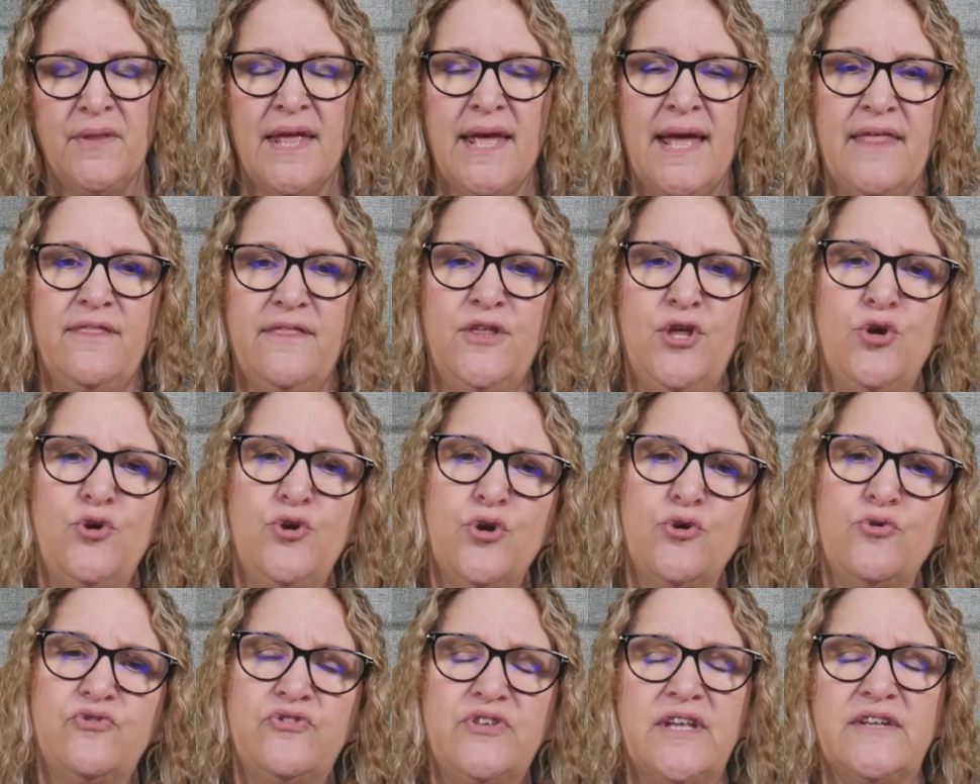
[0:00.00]
You
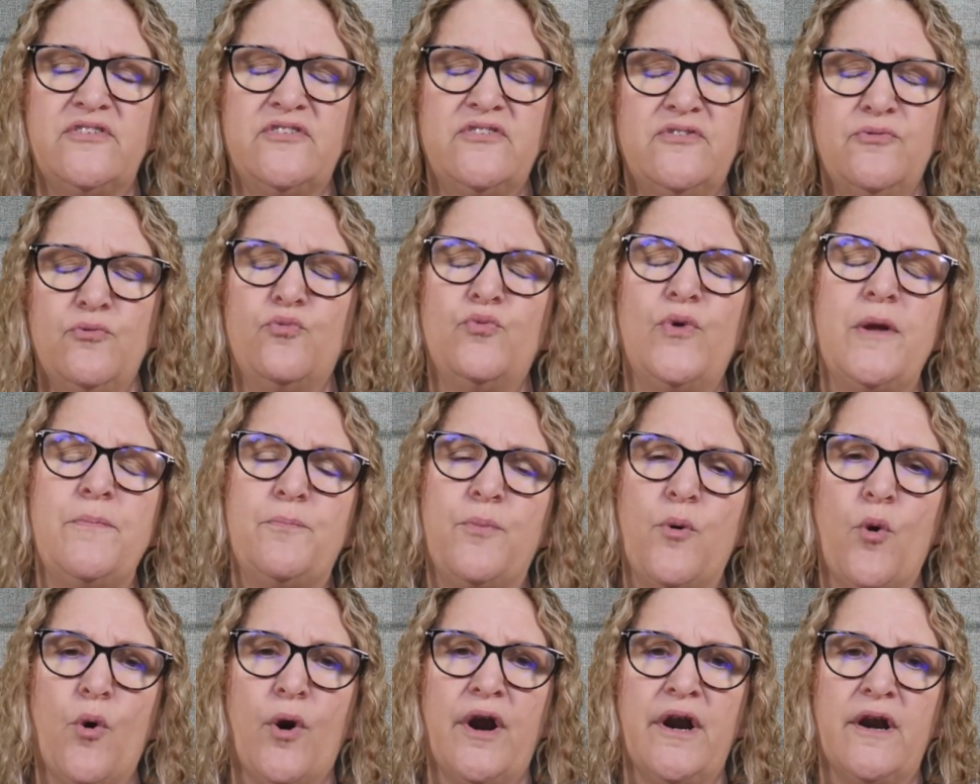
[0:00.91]
use this
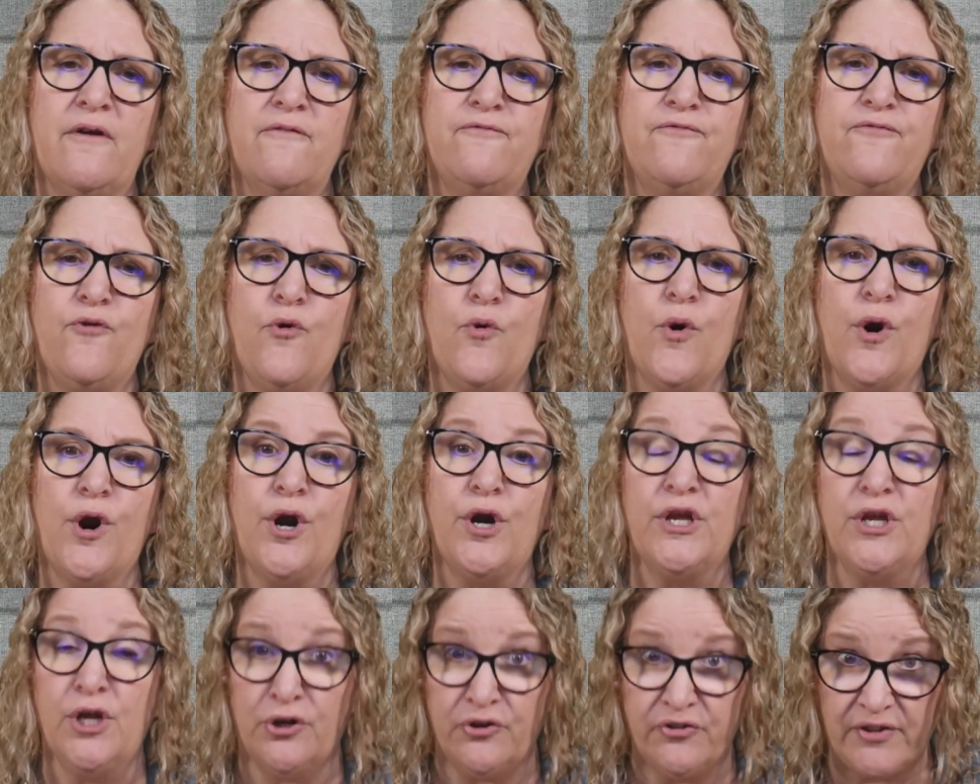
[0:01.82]
report for
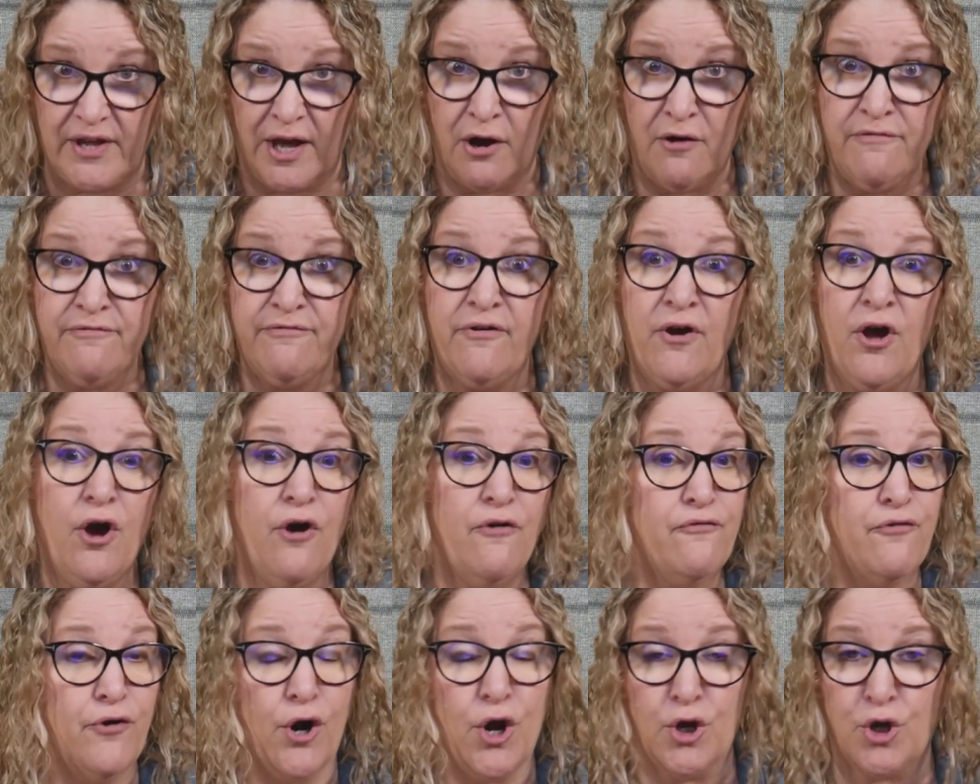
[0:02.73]
yourself,
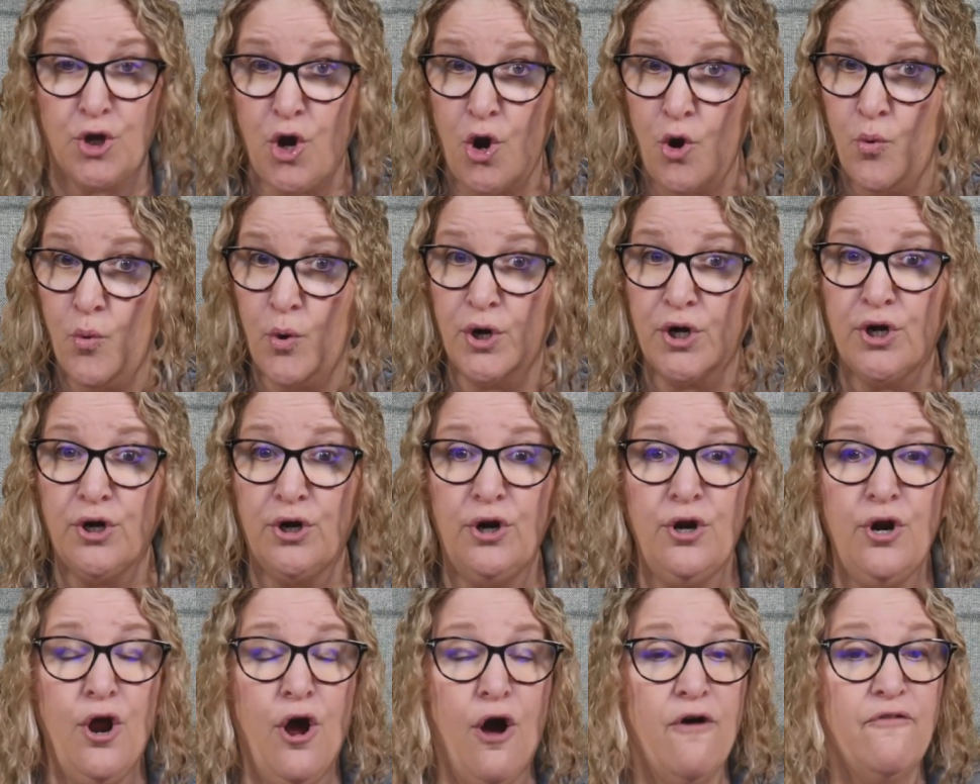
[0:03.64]
for a
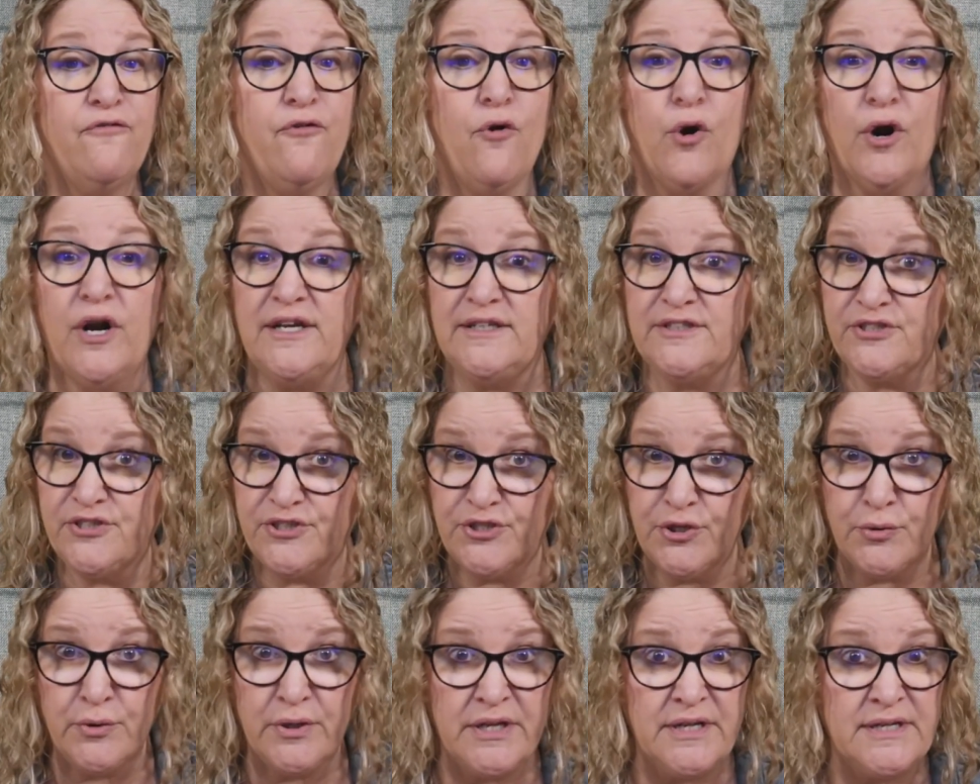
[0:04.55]
coworker, for a
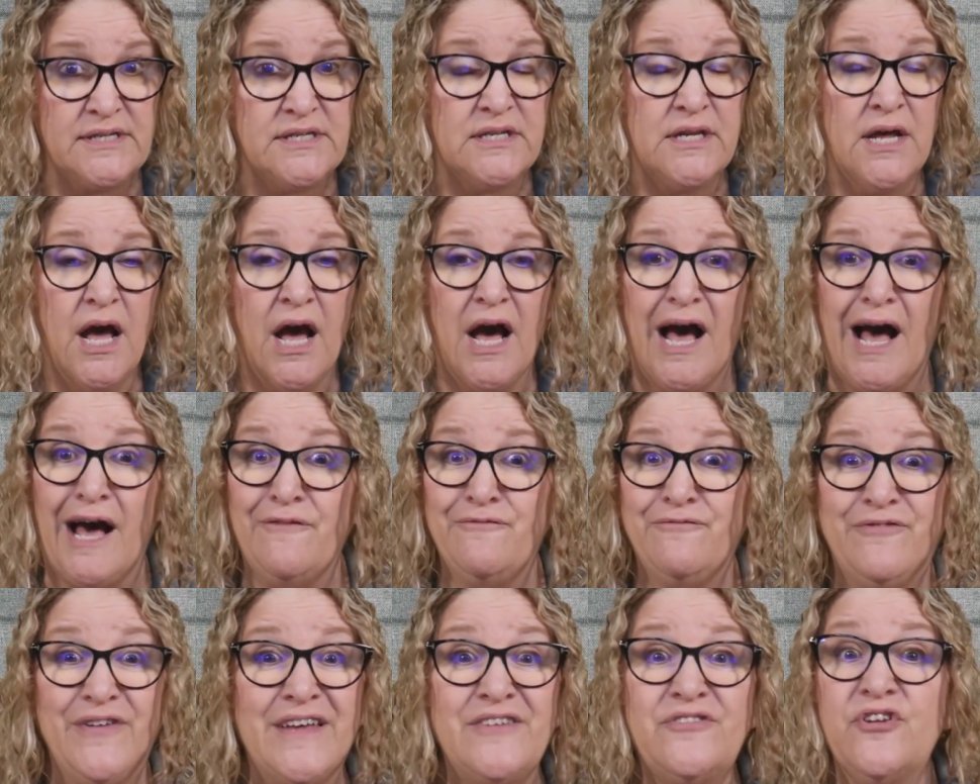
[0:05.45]
student, a
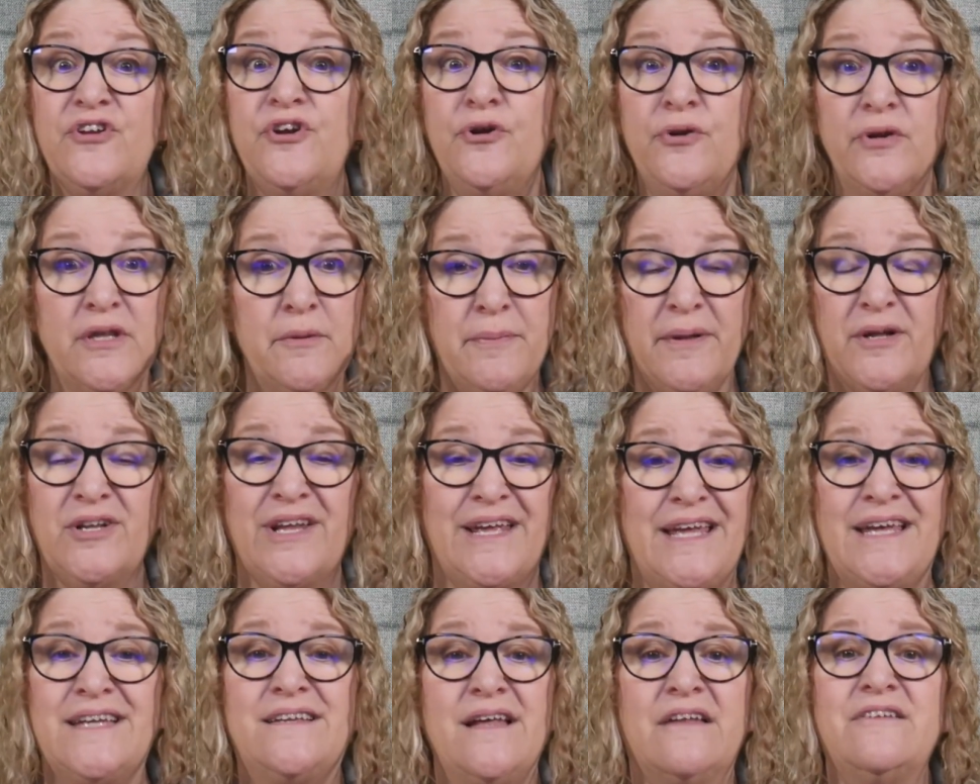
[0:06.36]
visitor in the
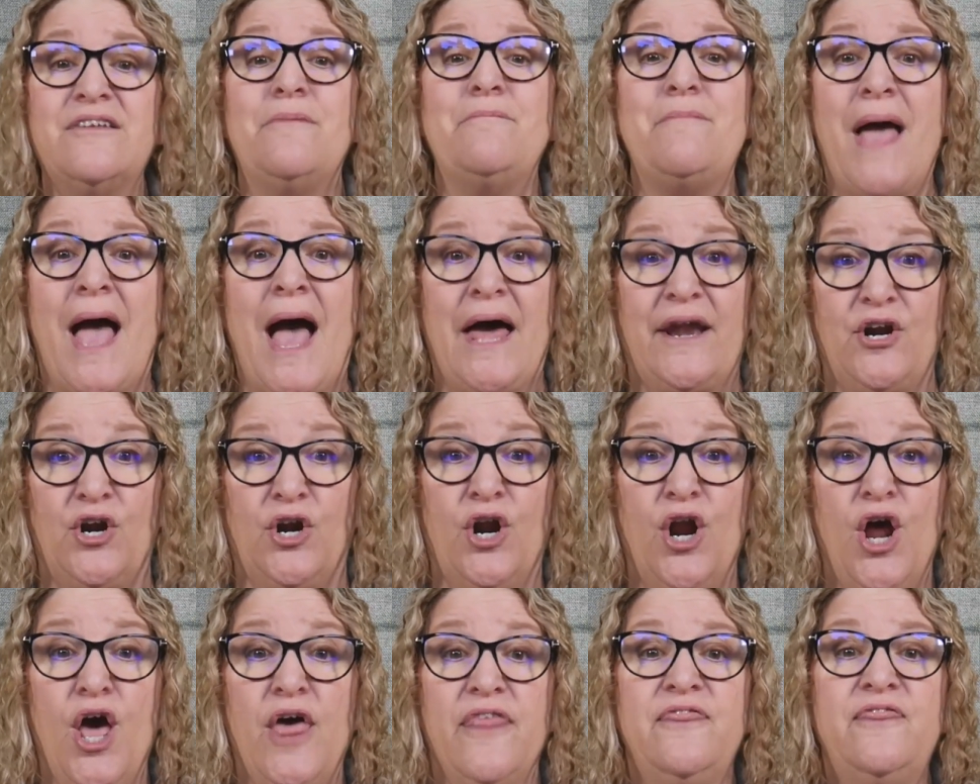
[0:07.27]
building. It doesn't matter.
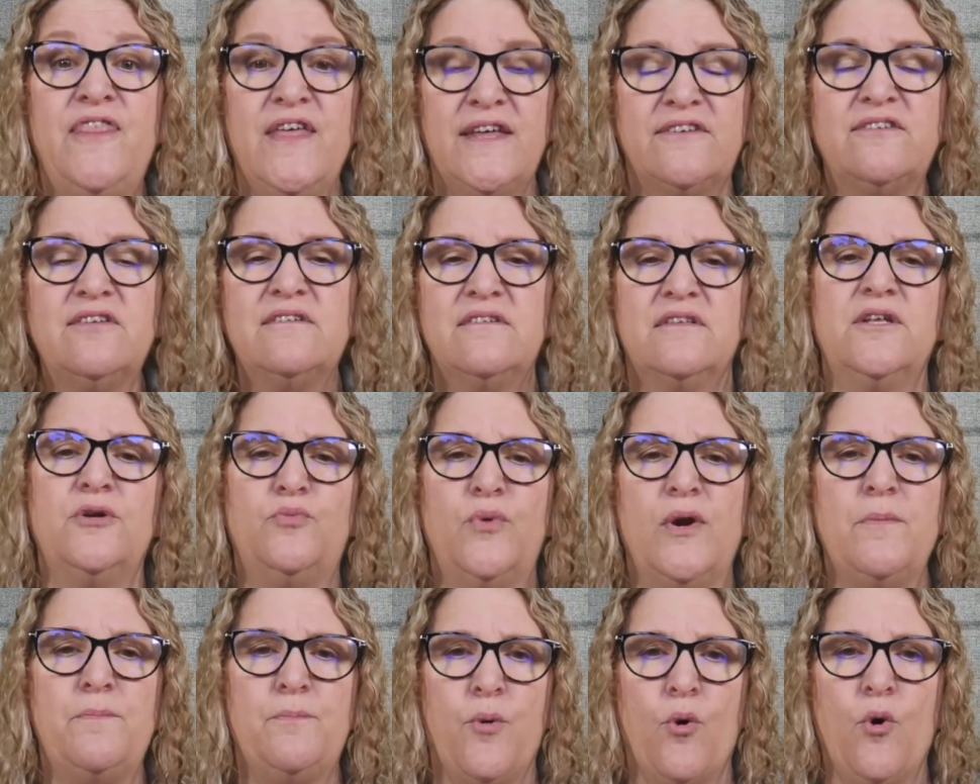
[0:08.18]
This is the
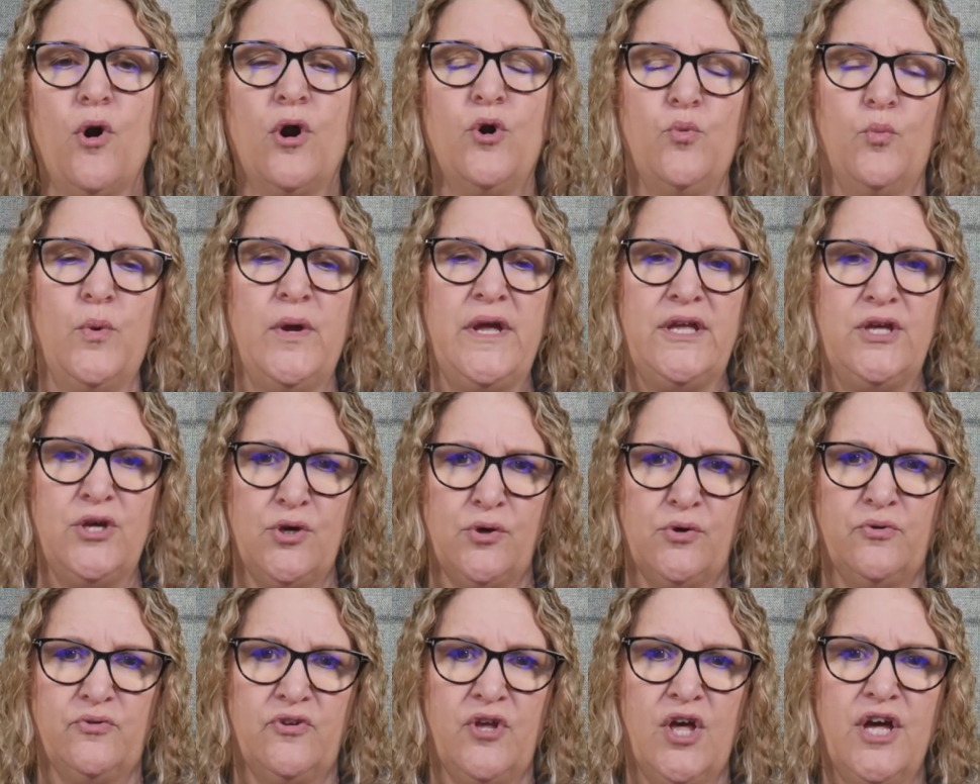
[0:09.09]
report we
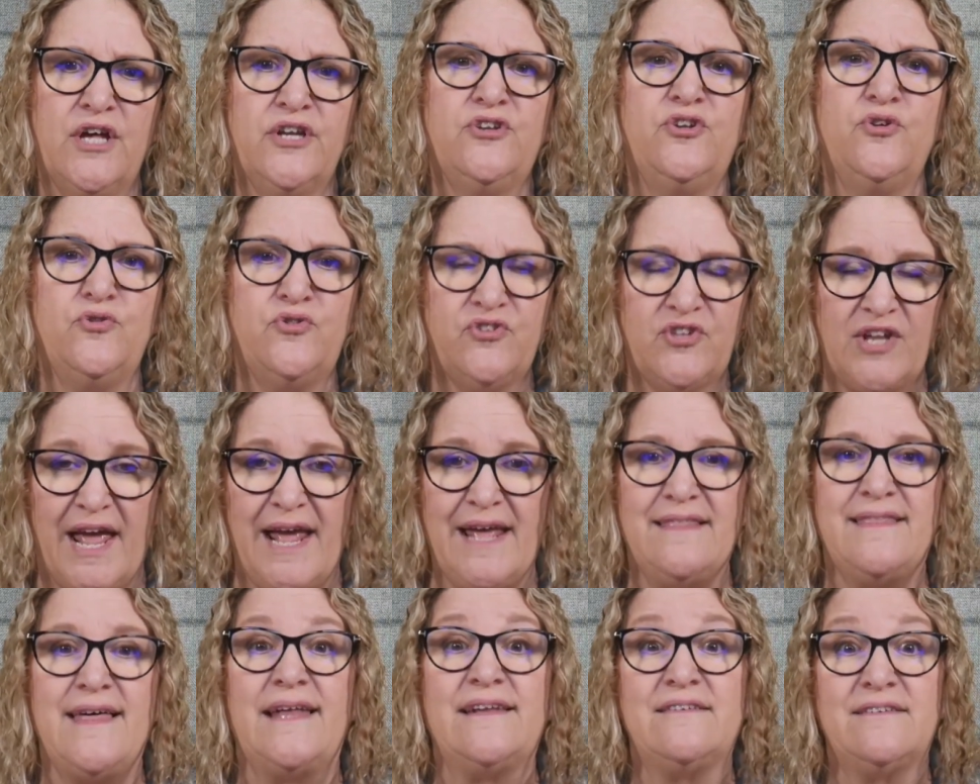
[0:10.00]
use to say
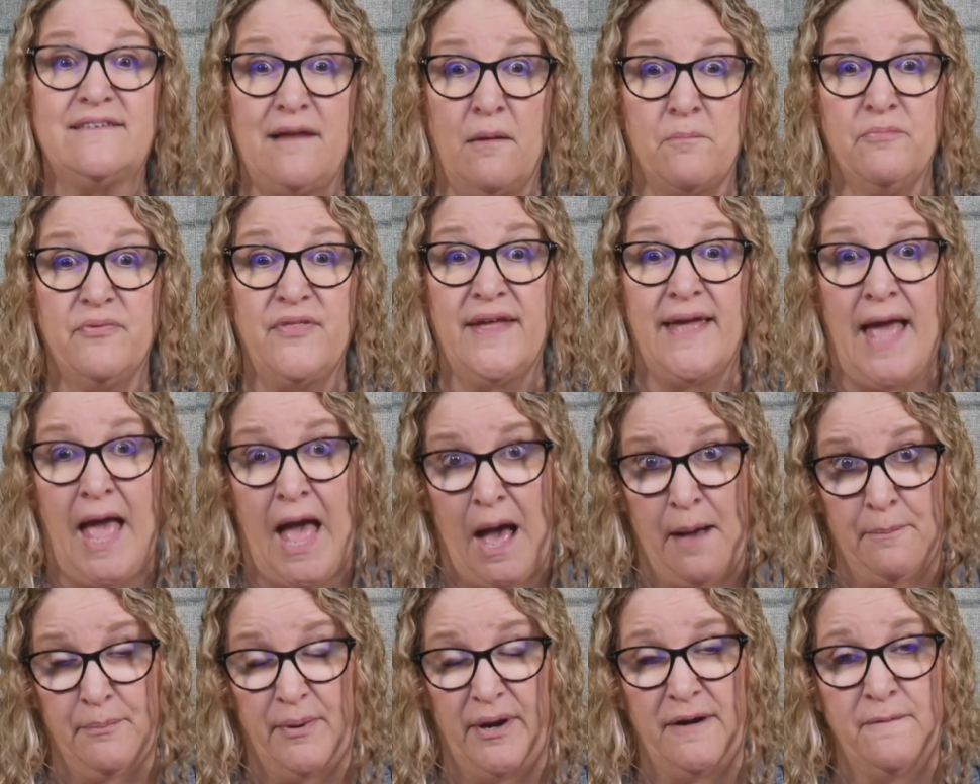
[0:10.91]
that something
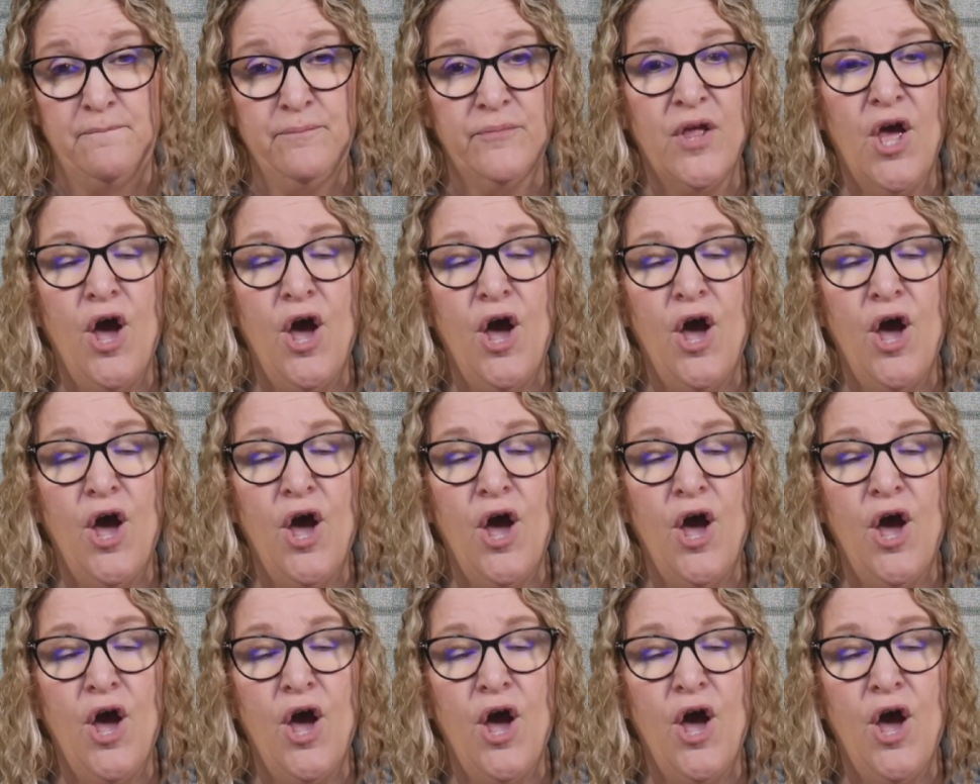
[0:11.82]
happened.